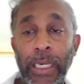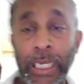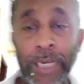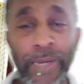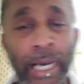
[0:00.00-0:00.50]

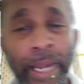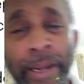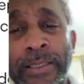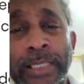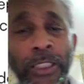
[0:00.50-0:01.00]
If the
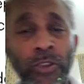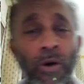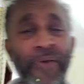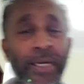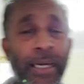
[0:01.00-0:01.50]
current ratio
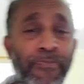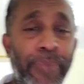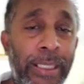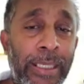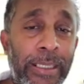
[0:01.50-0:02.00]
of a
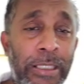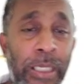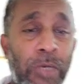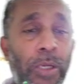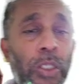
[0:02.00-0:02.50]
company is
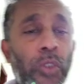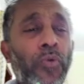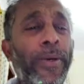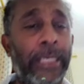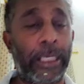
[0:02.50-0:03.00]
equal to
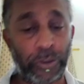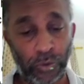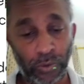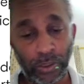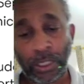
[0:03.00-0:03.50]
quick
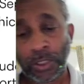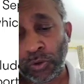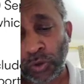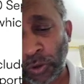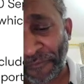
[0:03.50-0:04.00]
ratio,
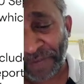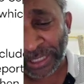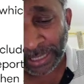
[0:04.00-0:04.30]
you should first